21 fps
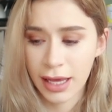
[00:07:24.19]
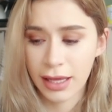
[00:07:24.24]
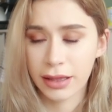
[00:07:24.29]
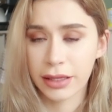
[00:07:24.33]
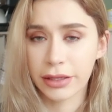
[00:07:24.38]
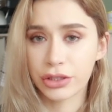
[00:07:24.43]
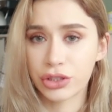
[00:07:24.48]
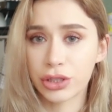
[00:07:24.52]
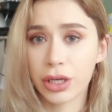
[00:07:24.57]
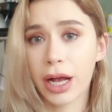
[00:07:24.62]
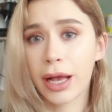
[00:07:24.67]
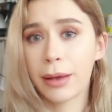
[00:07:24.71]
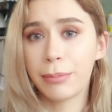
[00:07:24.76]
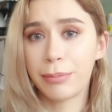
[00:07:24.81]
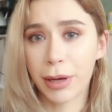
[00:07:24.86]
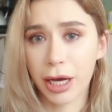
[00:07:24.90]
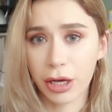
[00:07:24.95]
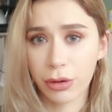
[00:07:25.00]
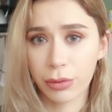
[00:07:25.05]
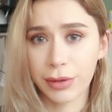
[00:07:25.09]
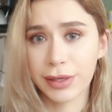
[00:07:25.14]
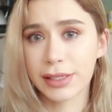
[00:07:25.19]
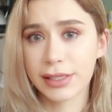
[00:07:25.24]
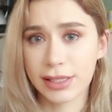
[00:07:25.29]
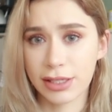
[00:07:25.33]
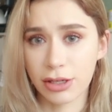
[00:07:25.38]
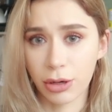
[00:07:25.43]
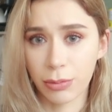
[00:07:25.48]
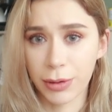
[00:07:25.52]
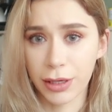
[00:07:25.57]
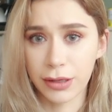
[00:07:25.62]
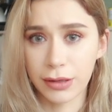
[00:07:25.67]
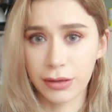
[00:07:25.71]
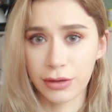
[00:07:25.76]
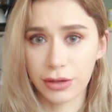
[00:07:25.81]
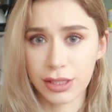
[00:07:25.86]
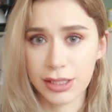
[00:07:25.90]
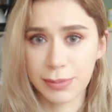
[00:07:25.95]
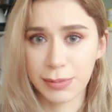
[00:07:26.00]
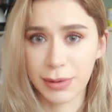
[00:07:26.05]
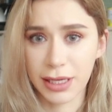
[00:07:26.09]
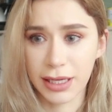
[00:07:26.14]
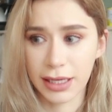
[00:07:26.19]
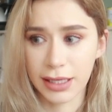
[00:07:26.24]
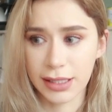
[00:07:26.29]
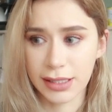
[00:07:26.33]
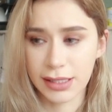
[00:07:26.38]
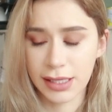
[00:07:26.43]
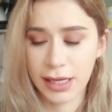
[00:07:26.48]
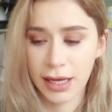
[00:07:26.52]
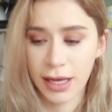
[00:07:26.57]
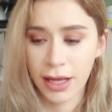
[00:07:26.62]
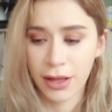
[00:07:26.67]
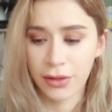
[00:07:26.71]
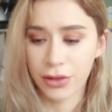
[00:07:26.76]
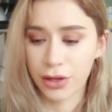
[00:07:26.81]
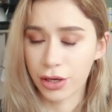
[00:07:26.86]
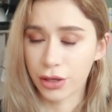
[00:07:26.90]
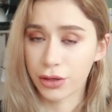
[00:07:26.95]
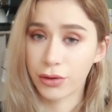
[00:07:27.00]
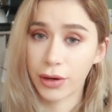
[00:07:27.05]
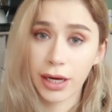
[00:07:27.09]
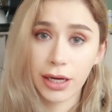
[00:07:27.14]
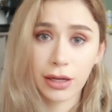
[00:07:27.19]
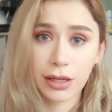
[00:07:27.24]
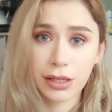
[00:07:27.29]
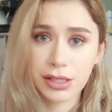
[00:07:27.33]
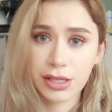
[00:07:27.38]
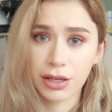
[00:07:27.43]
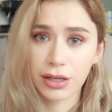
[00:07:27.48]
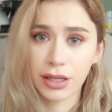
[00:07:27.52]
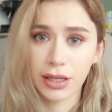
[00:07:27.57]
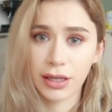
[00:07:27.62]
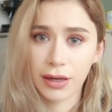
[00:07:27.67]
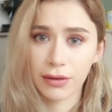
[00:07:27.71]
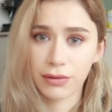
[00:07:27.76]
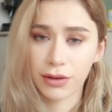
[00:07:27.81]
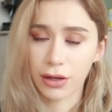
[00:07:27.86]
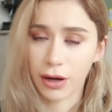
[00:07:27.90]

then try buckwheat soba noodles because they're a great alternative.